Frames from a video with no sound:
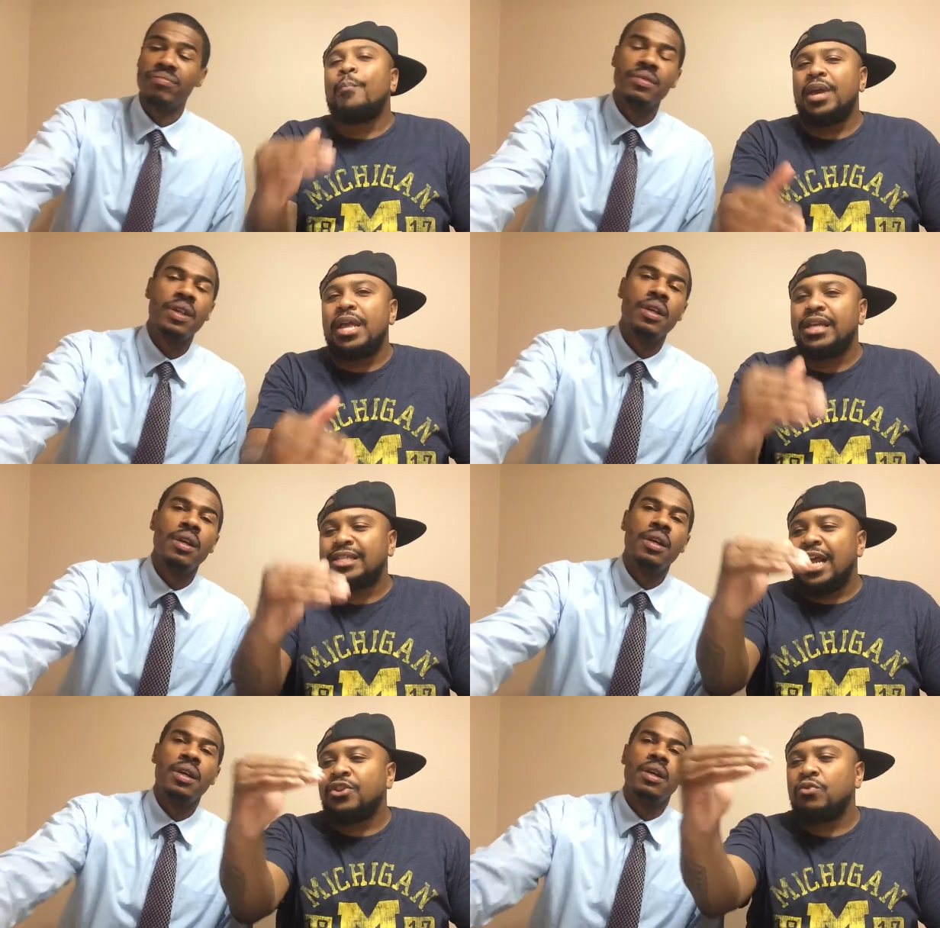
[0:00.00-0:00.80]

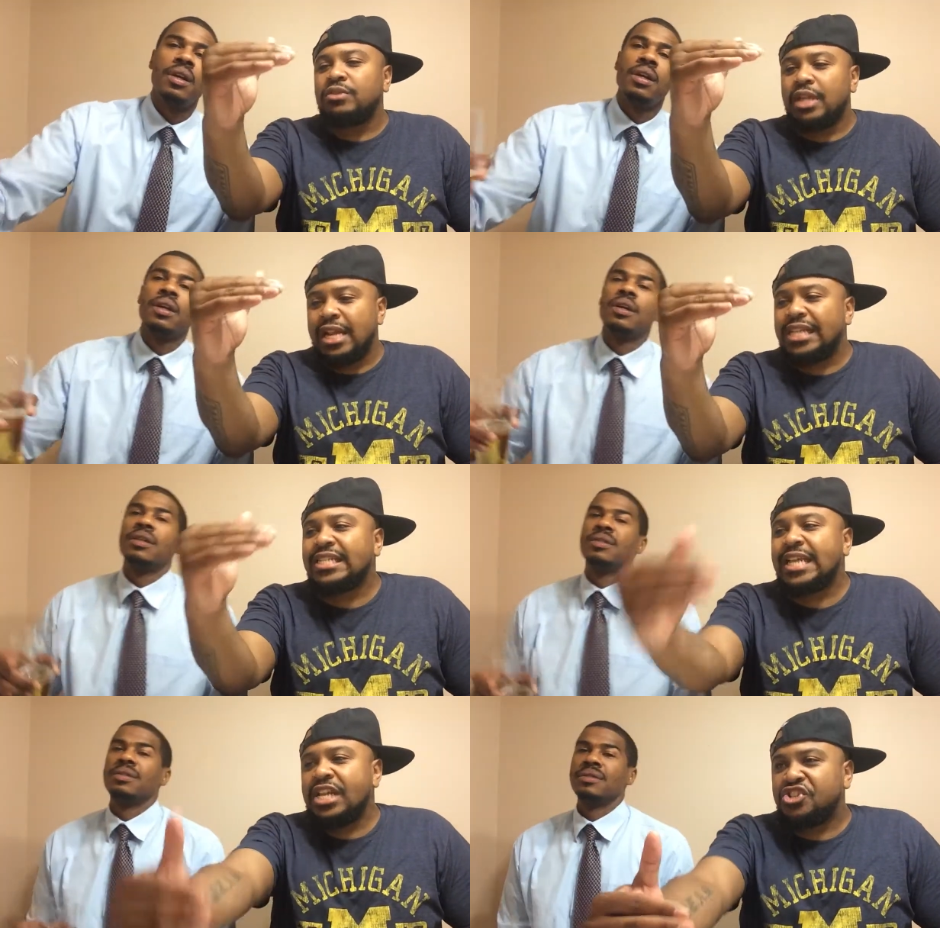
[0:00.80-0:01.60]
Speaker 1: opinions and I do and I
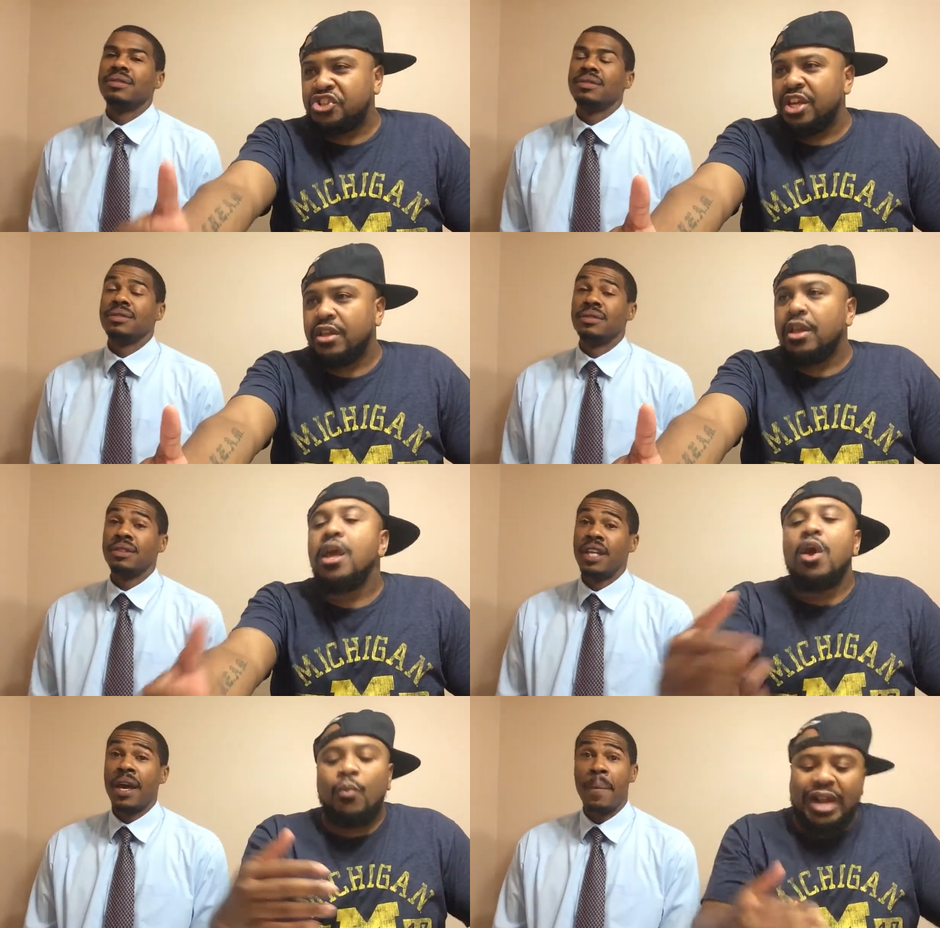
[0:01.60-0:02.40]
state shit.
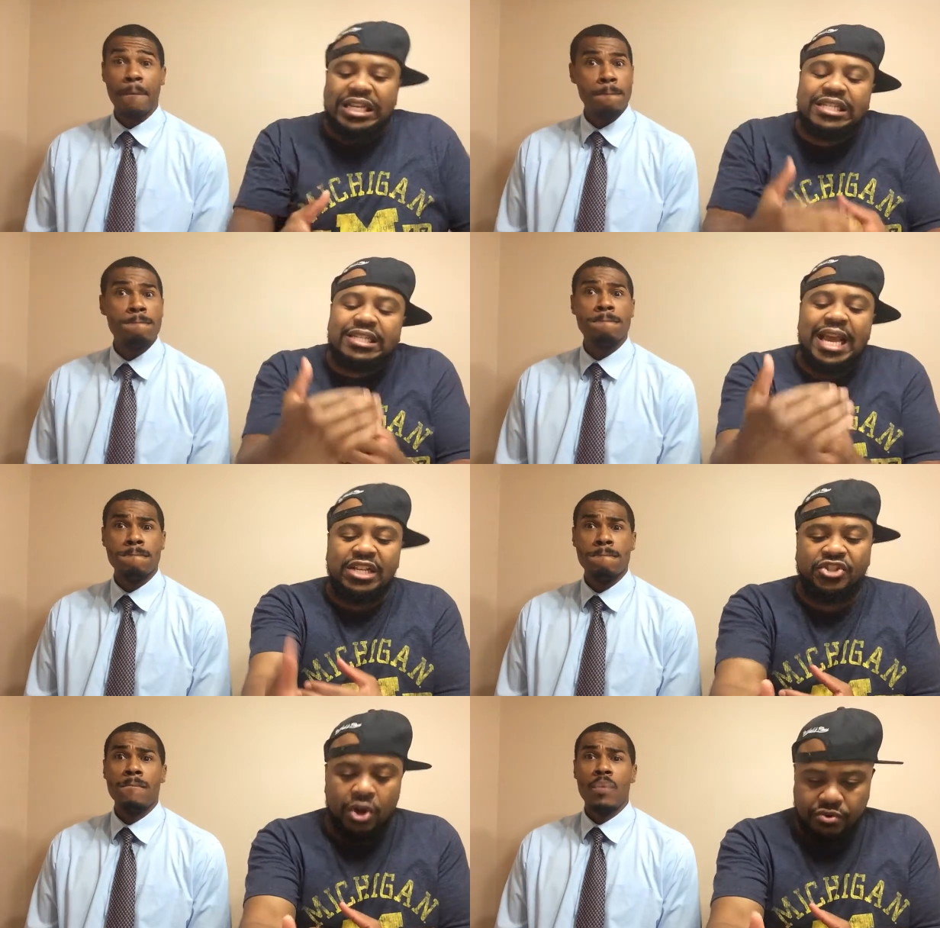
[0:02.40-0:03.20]
Yeah. When I
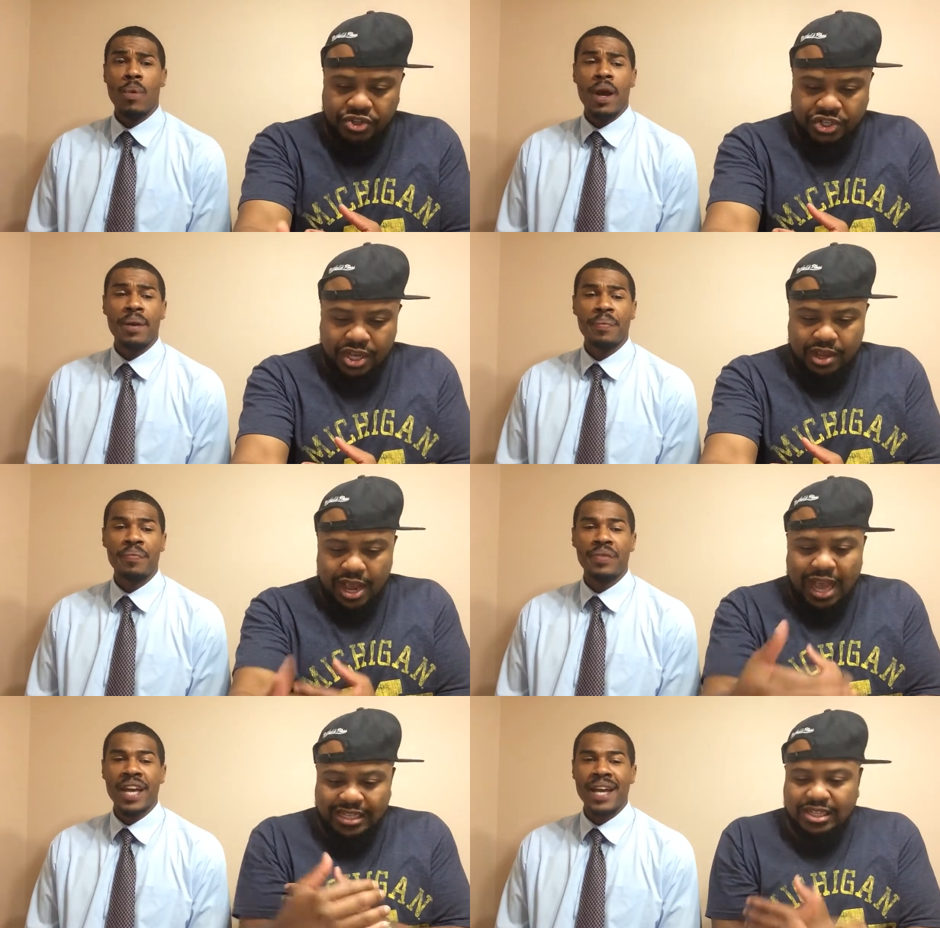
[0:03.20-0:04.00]
state certain right.
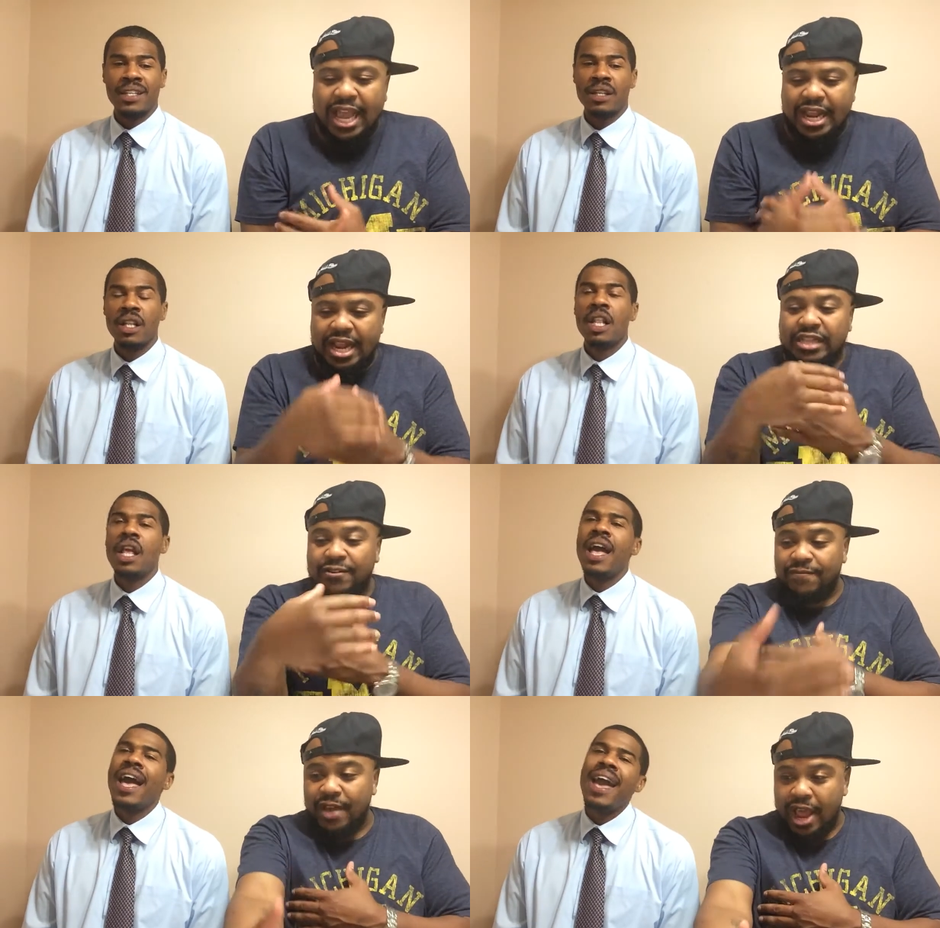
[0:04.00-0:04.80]
shit, I Got state it. it. as
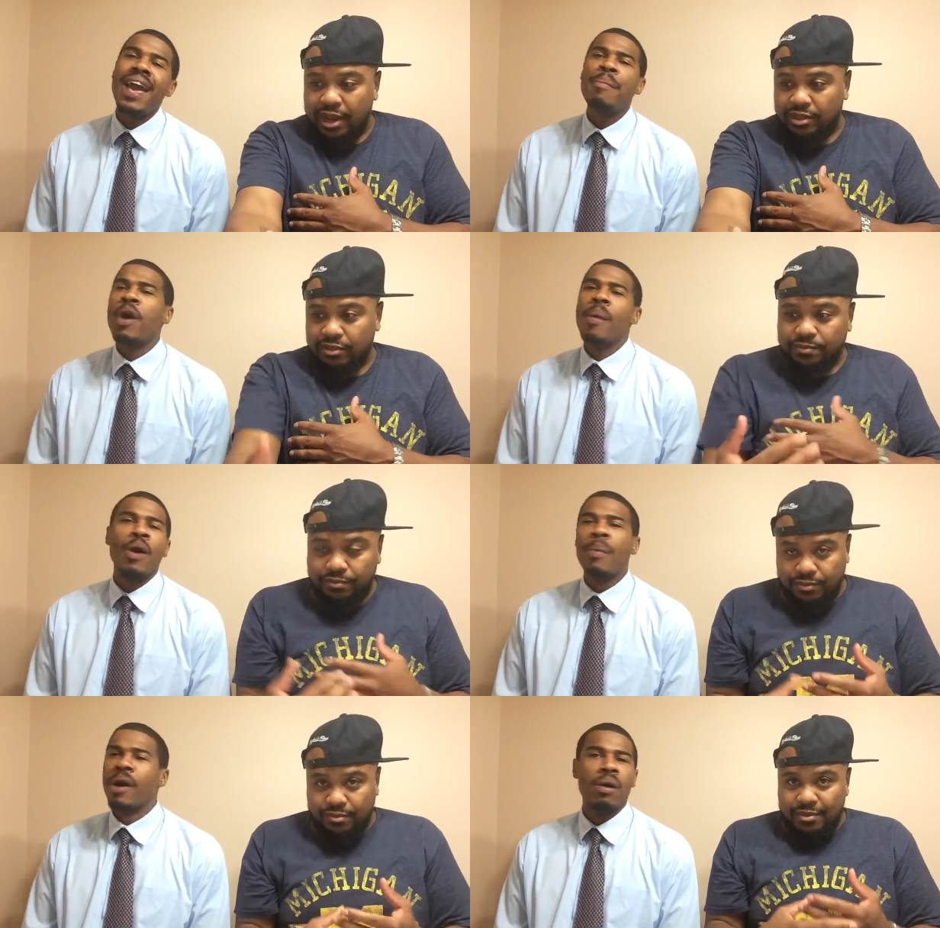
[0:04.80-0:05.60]
a fact. Hey, bro,
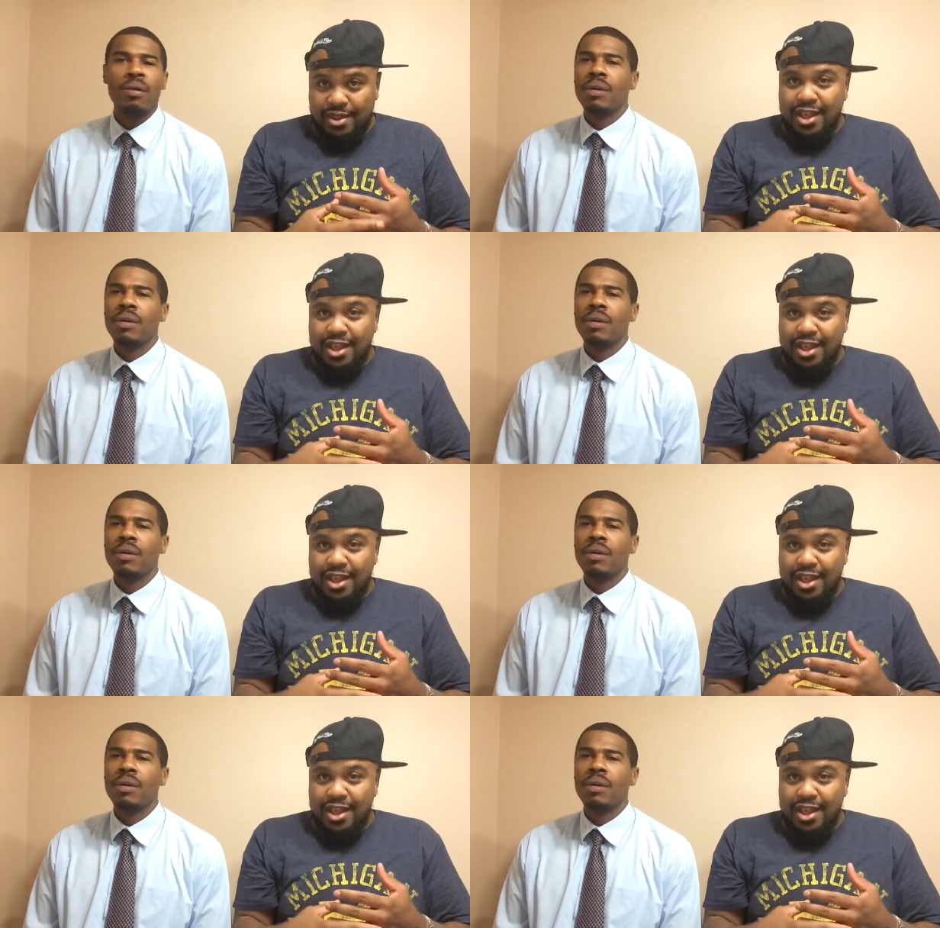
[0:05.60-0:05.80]
bro, bro.